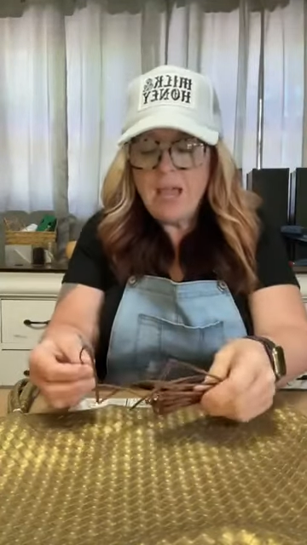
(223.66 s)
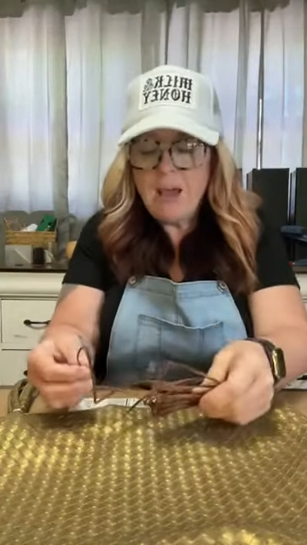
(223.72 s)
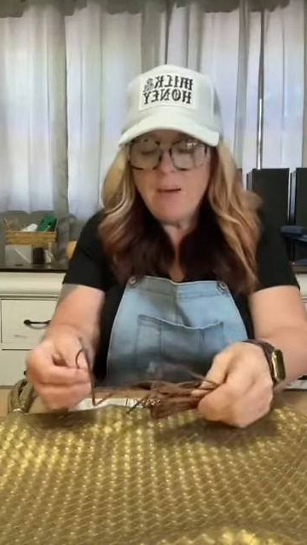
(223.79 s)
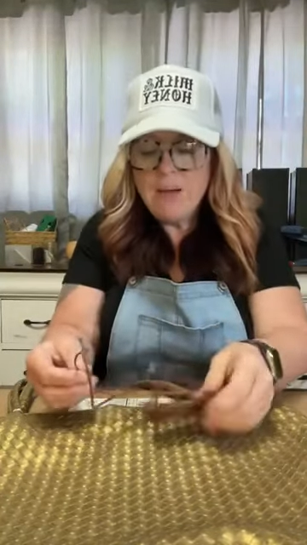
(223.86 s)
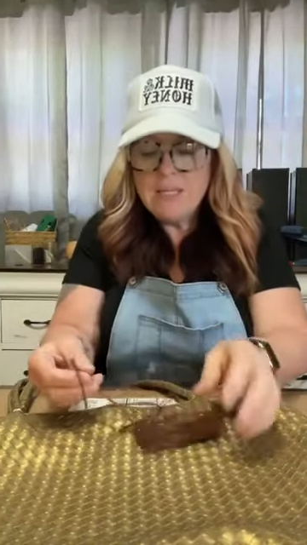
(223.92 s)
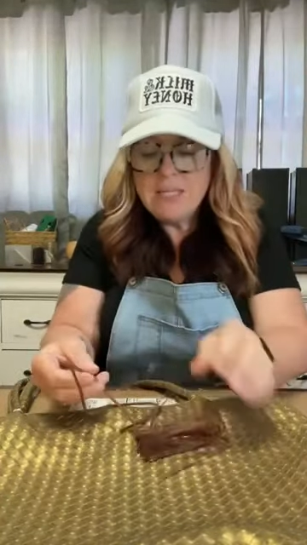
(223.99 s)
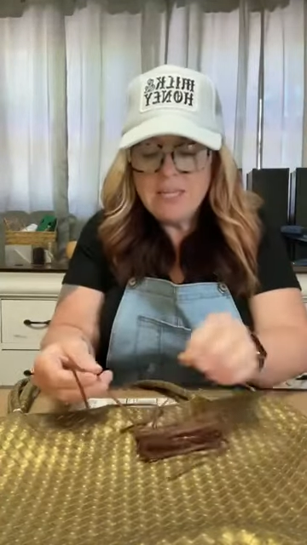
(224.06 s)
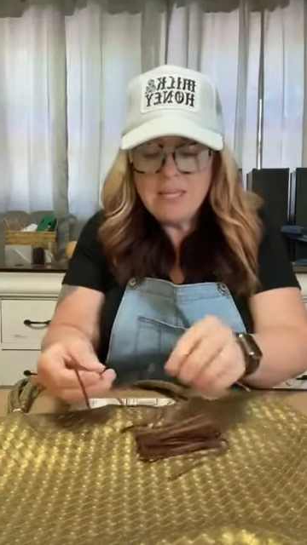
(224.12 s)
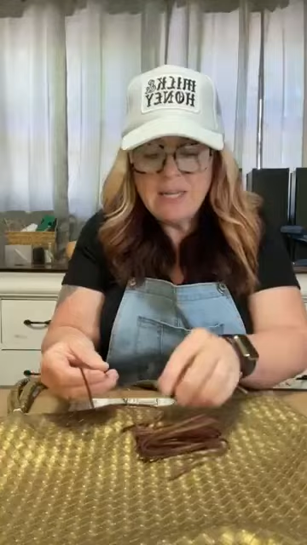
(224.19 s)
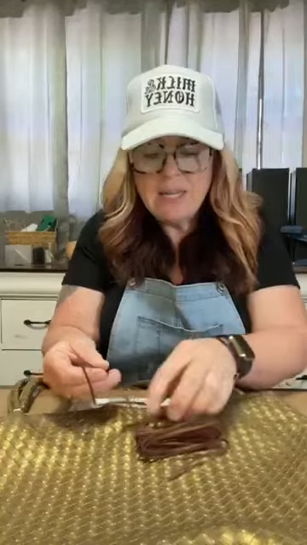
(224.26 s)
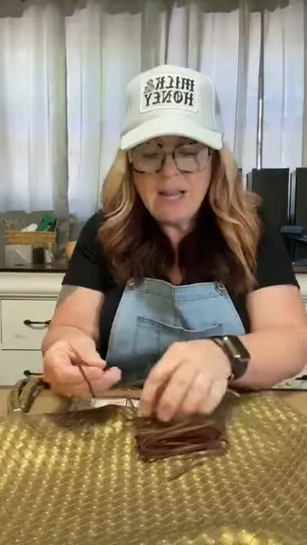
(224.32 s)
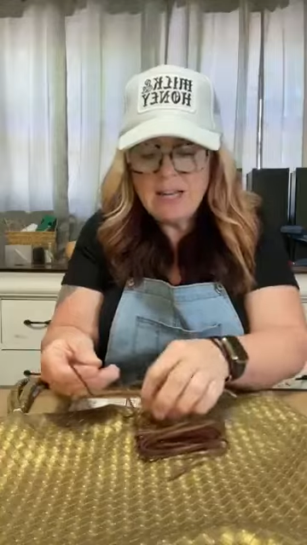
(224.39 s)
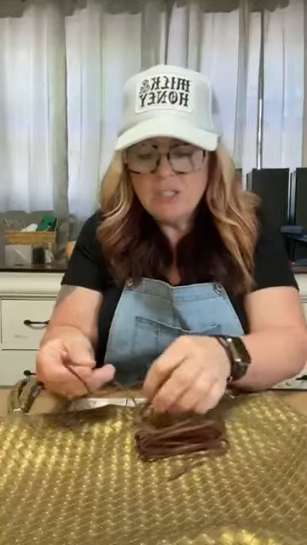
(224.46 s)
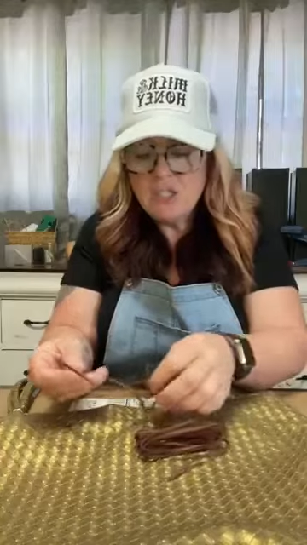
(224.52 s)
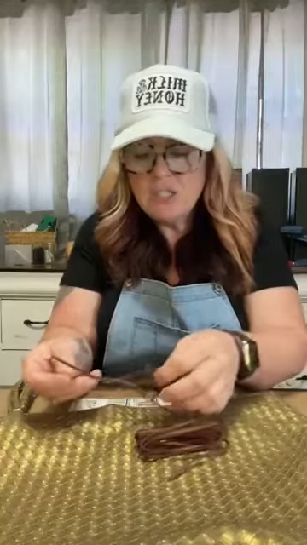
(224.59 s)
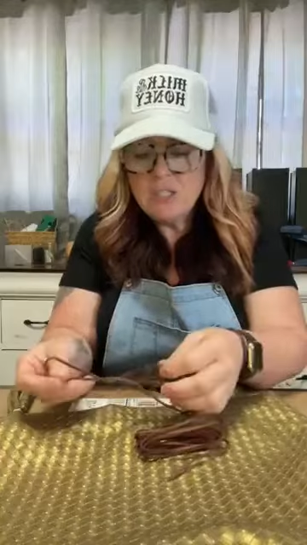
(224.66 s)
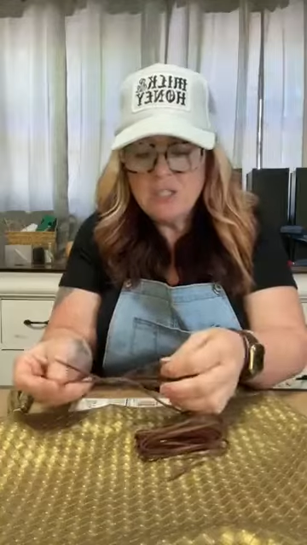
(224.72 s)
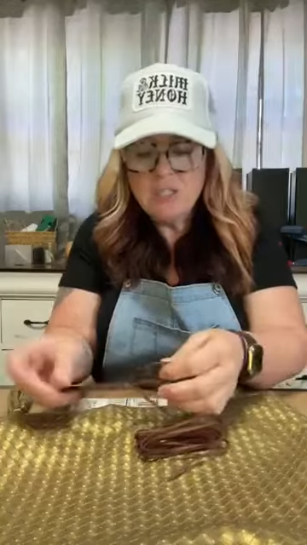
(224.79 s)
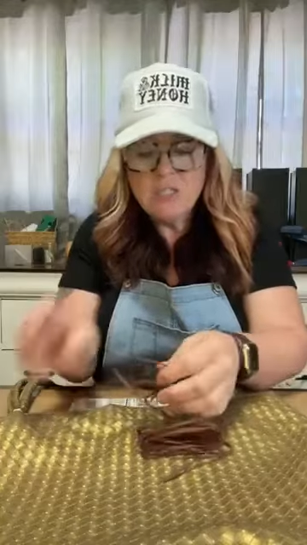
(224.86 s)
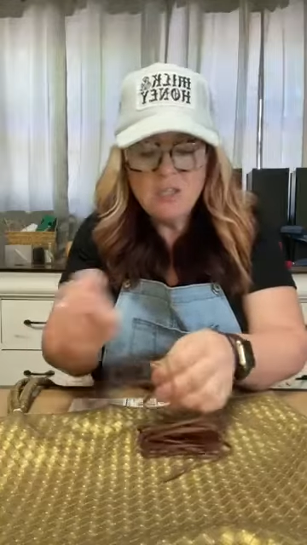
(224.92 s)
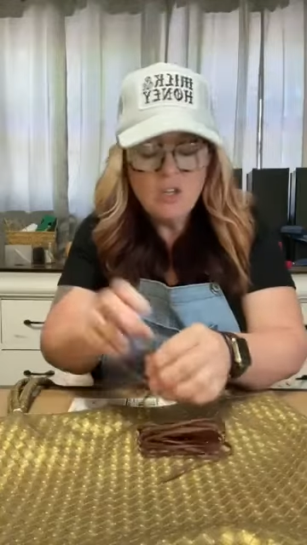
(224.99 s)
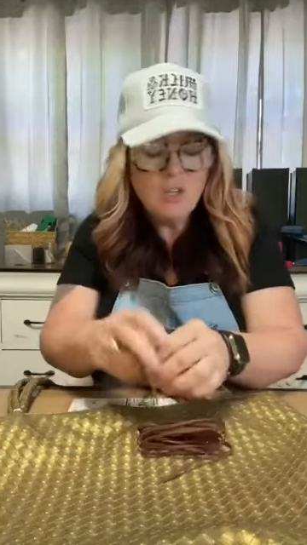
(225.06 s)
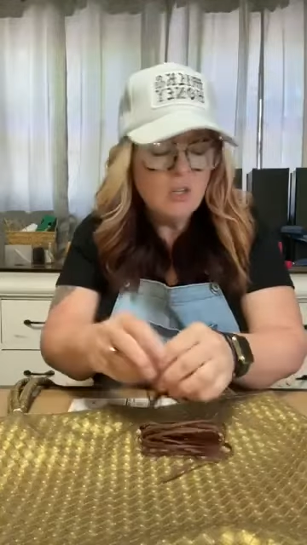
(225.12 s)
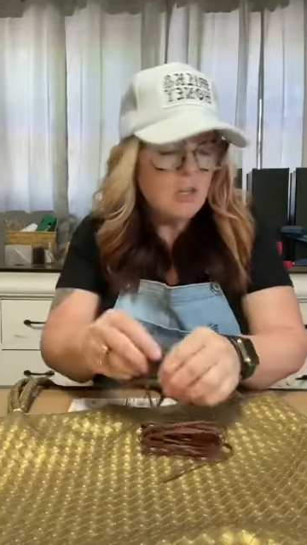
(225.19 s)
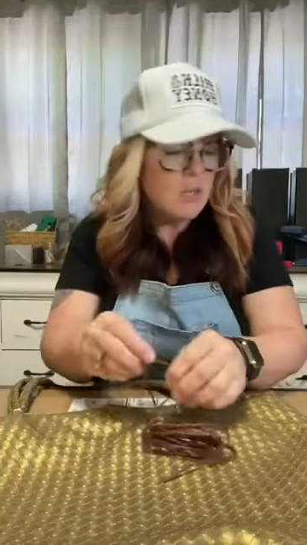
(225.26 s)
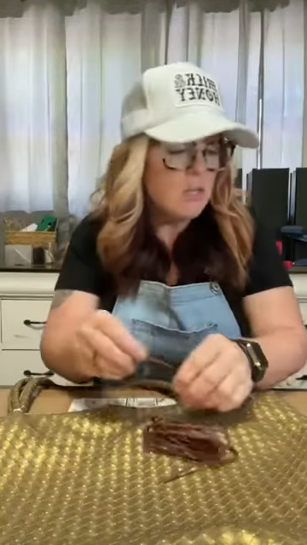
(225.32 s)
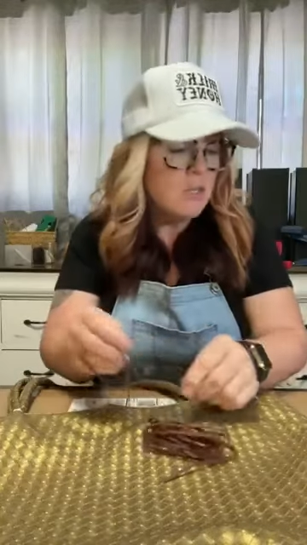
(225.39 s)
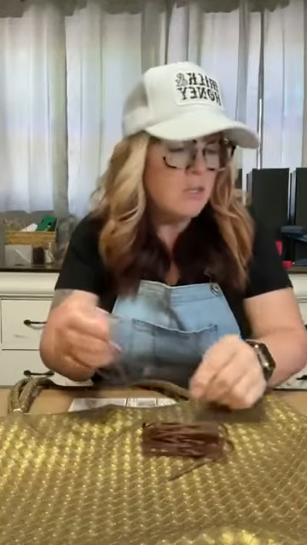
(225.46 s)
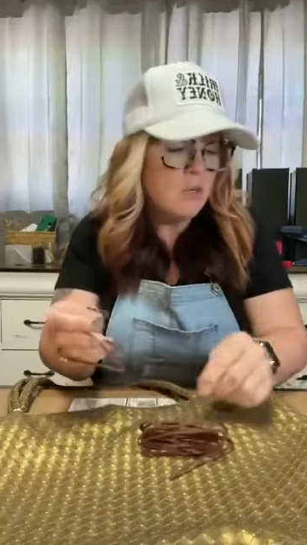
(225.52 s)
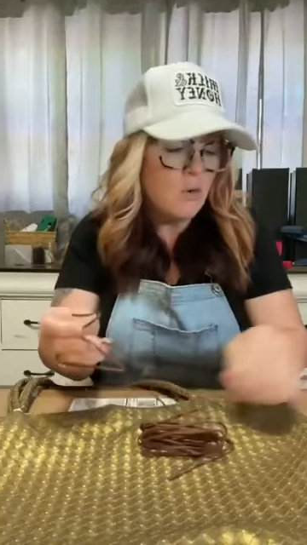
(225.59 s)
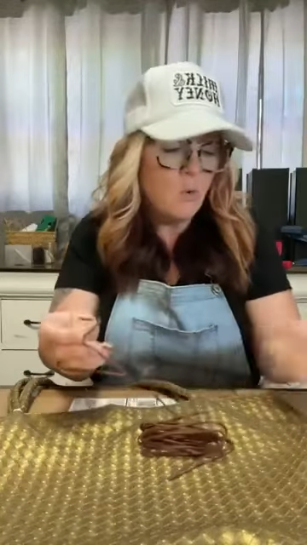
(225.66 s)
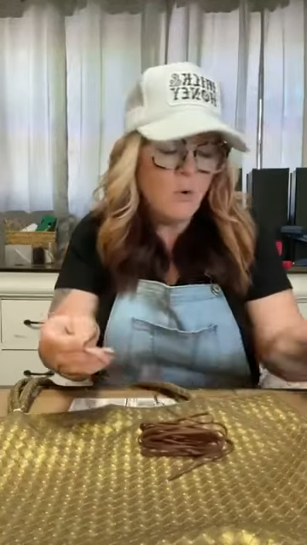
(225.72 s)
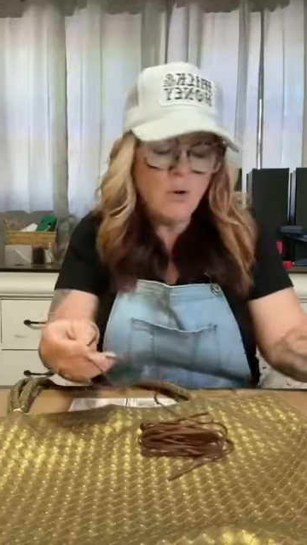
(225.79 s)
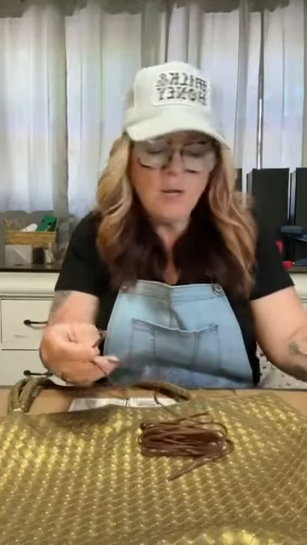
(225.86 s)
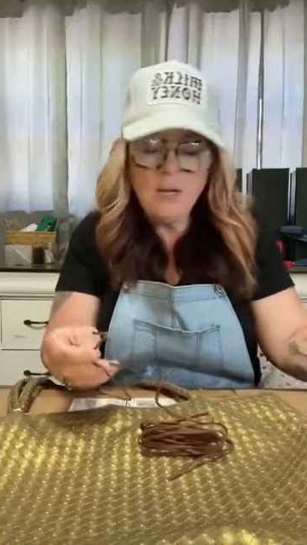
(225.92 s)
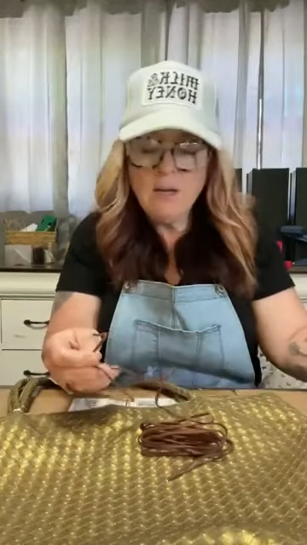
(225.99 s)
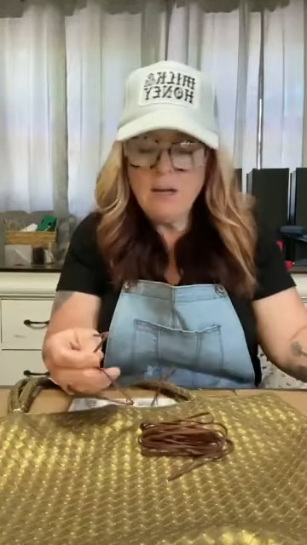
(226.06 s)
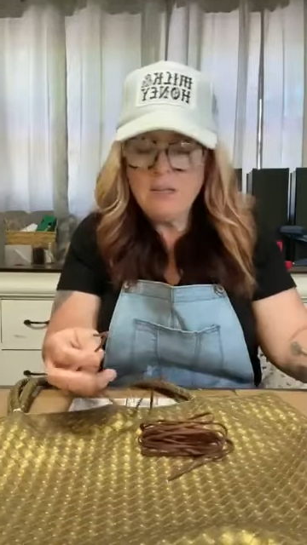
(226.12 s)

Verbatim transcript: how I did it. I just took the cording,